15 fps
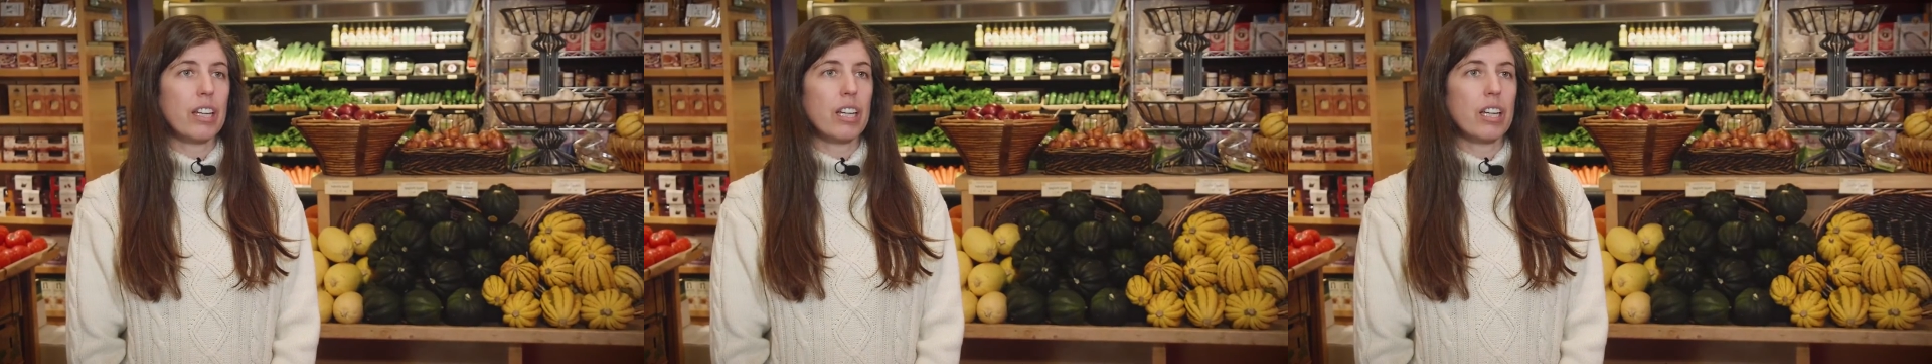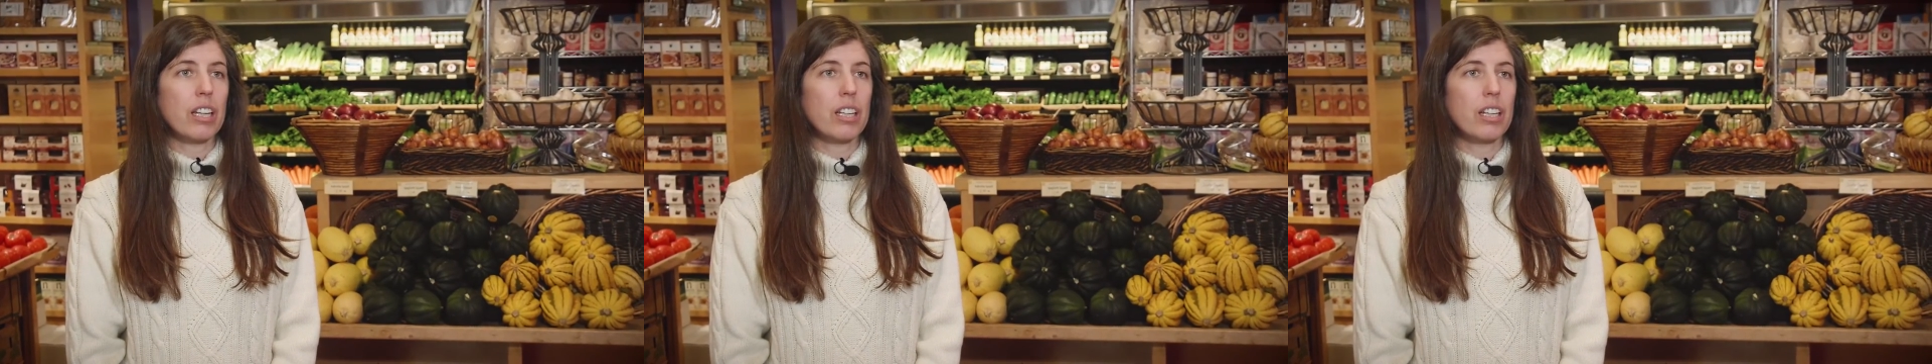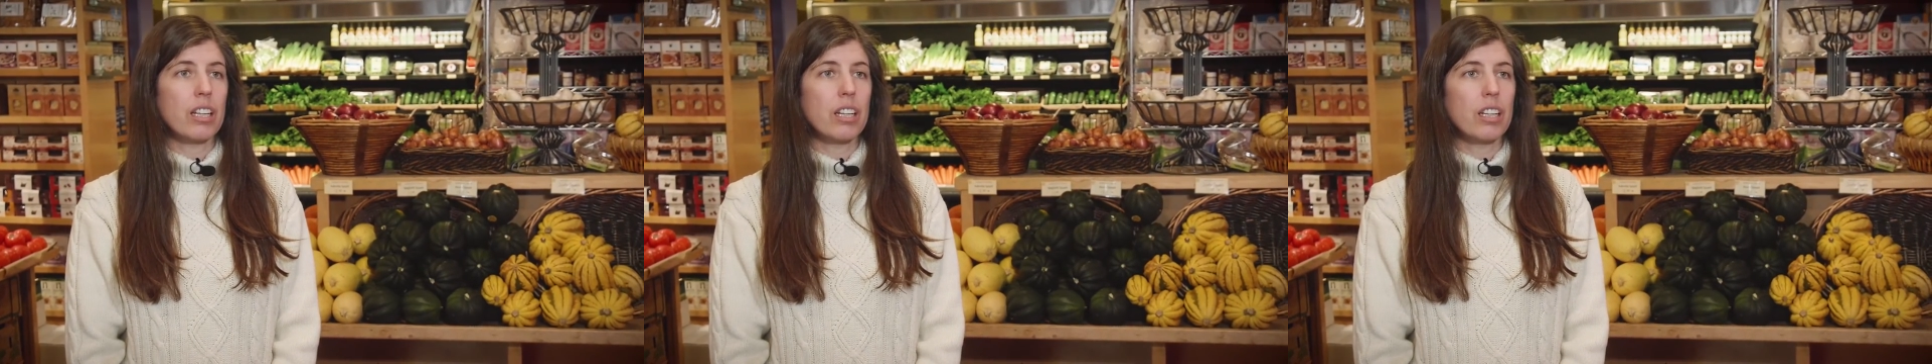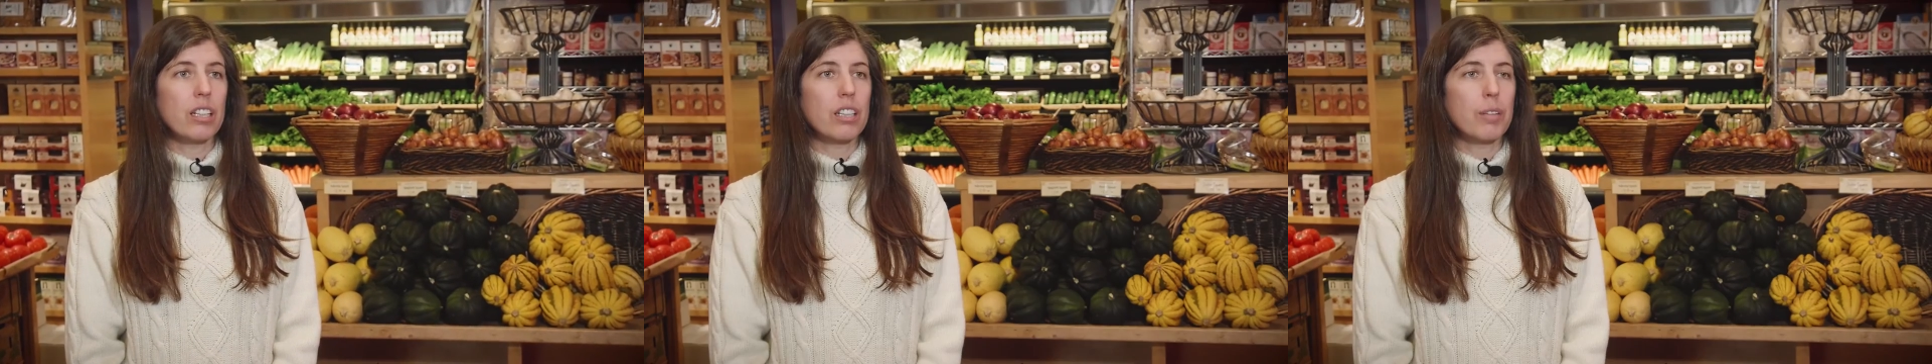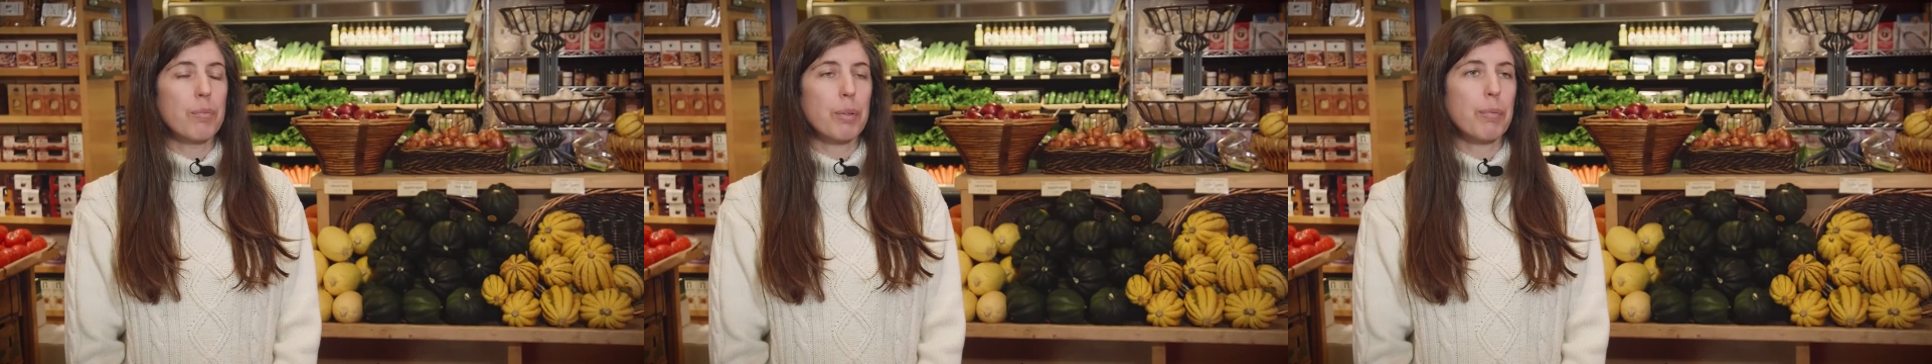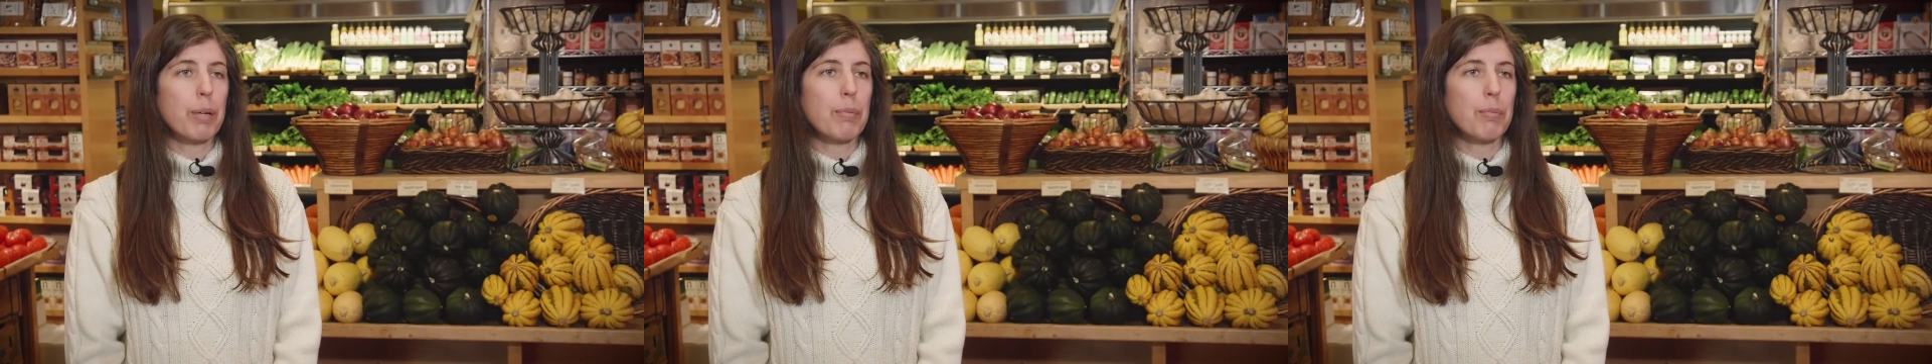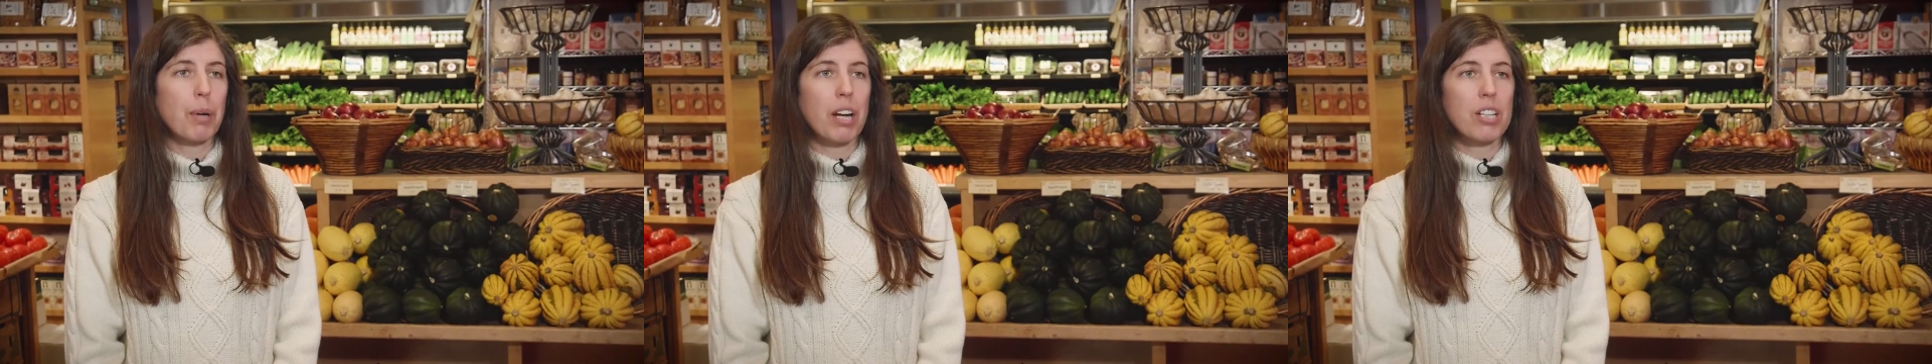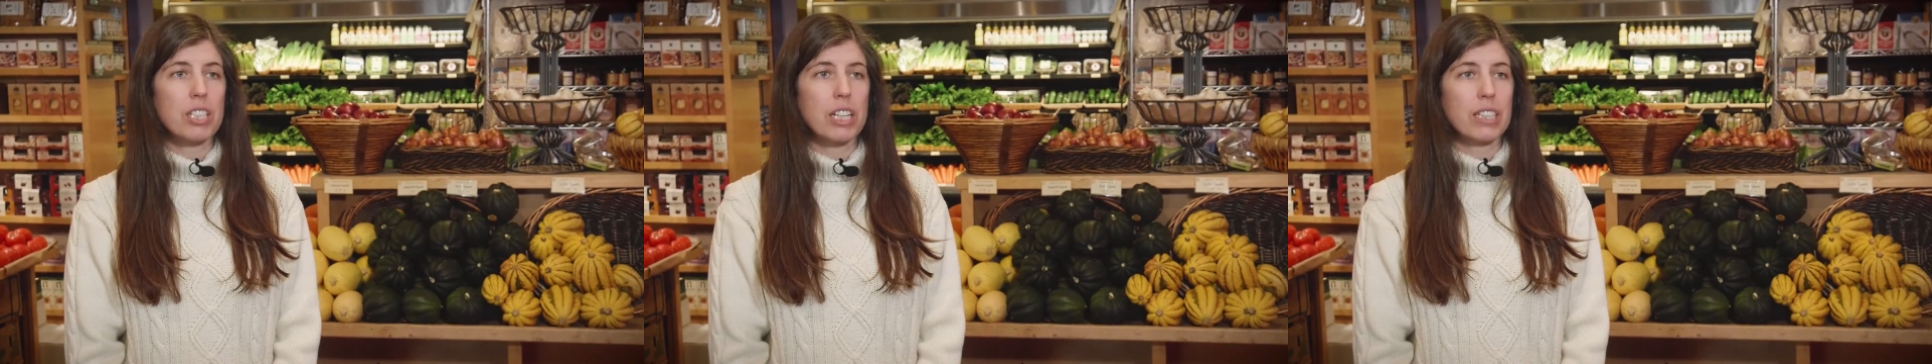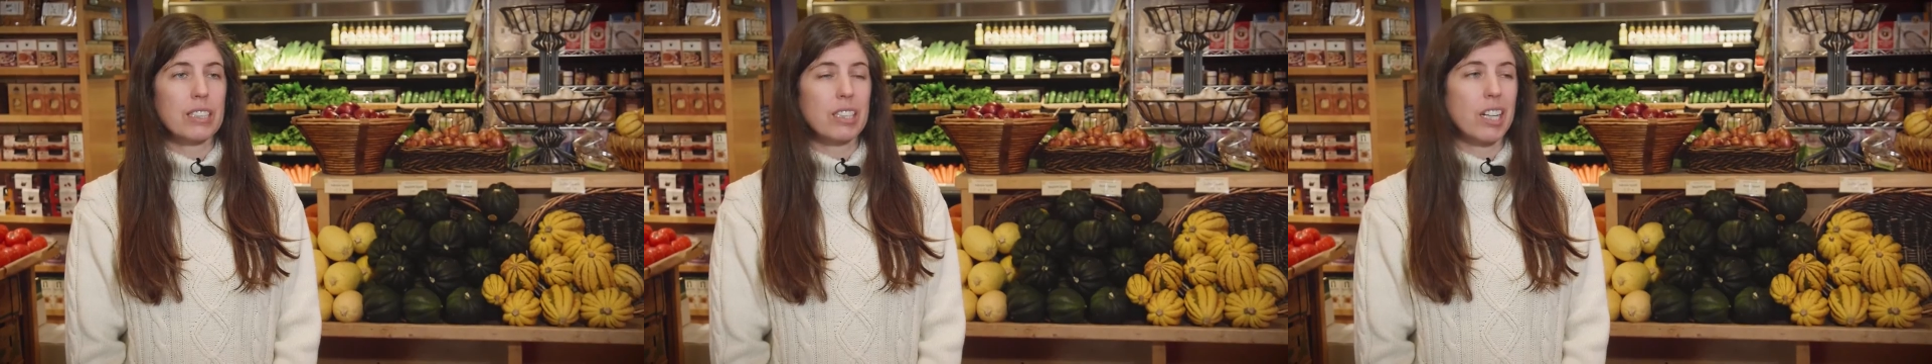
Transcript: can implement projects